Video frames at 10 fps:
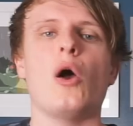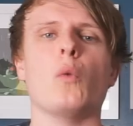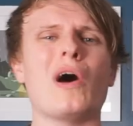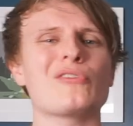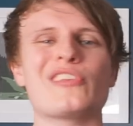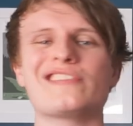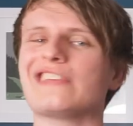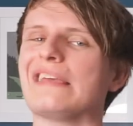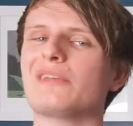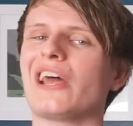Whilst it
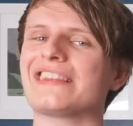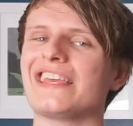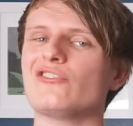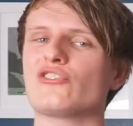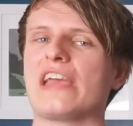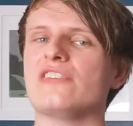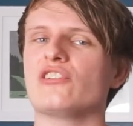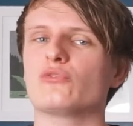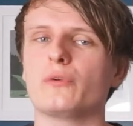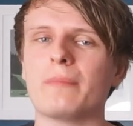seemed like these
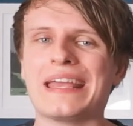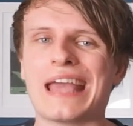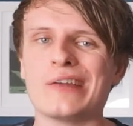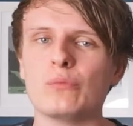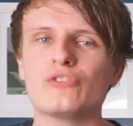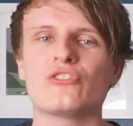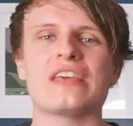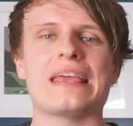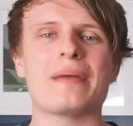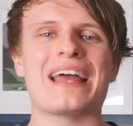changes would make Edward's team